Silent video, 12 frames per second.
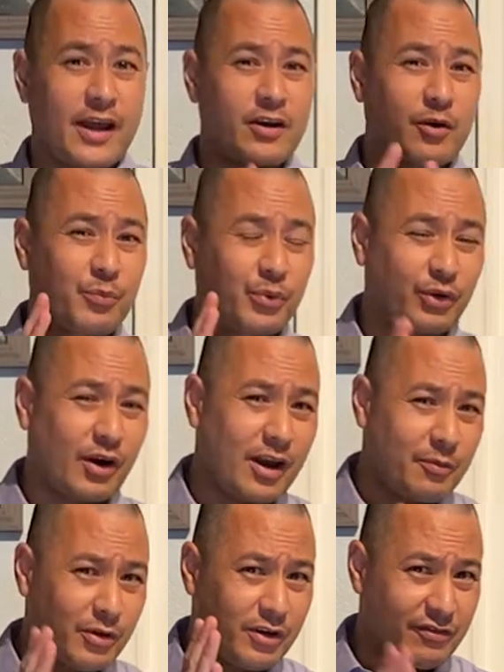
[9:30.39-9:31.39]
And our
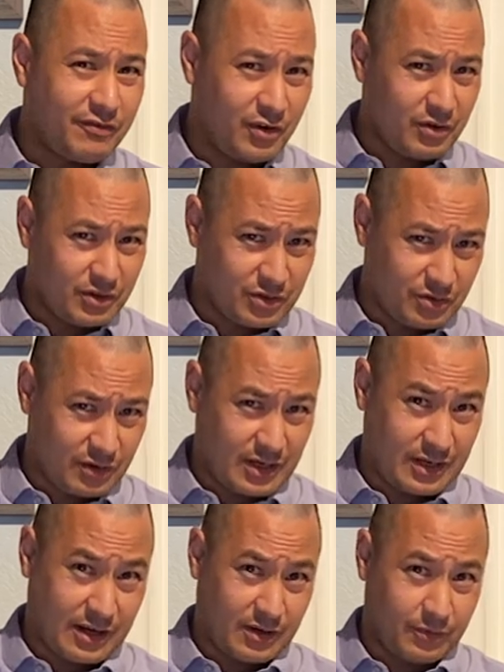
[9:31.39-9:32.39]
primary focus
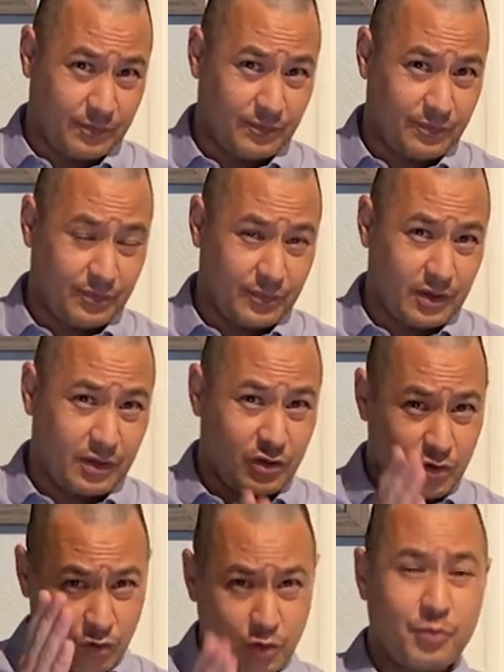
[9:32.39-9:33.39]
right now,
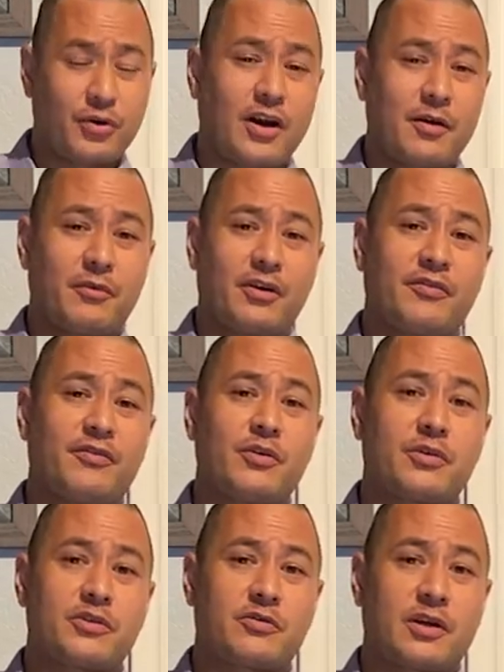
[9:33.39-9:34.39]
your primary
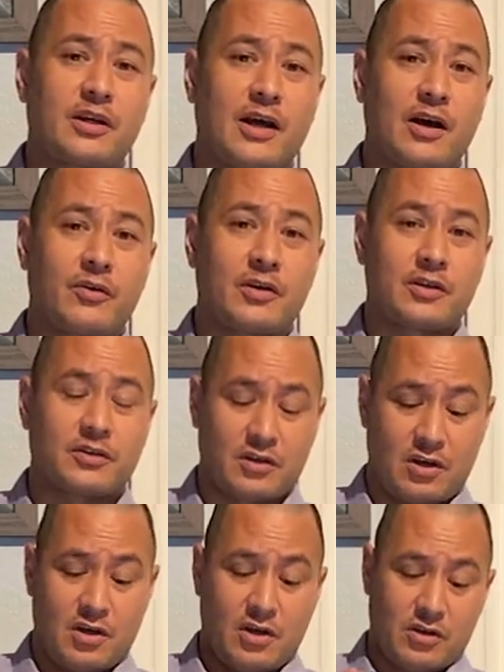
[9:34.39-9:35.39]
focus right now,
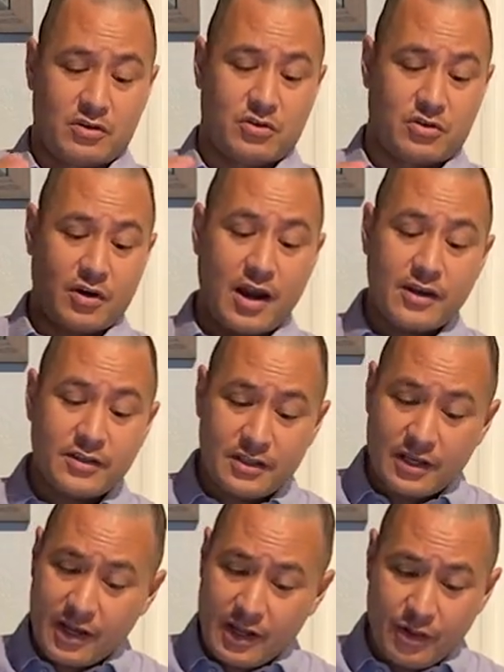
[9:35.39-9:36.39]
is to try and
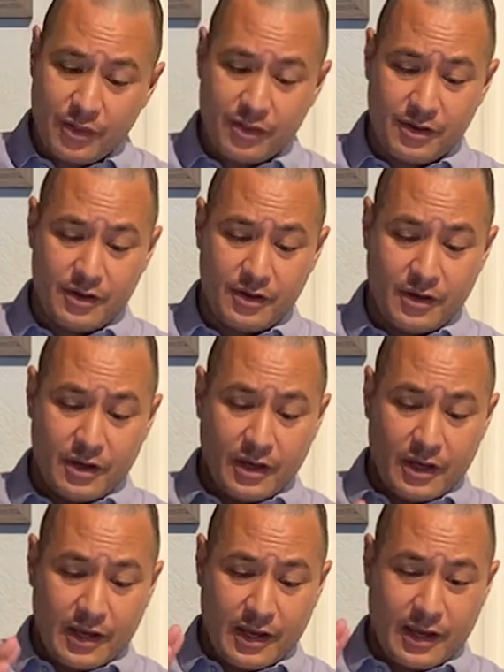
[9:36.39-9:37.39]
stay healthy
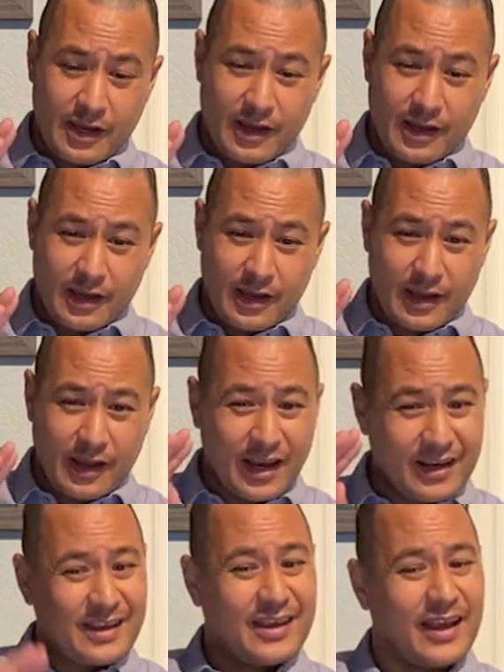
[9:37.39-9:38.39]

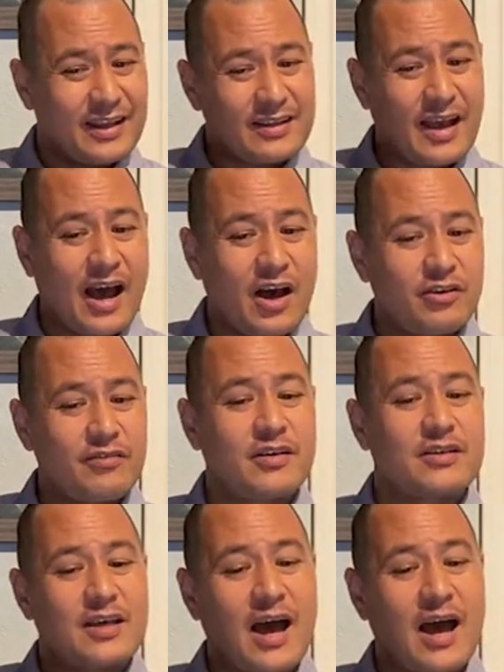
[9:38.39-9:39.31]
and get out of this.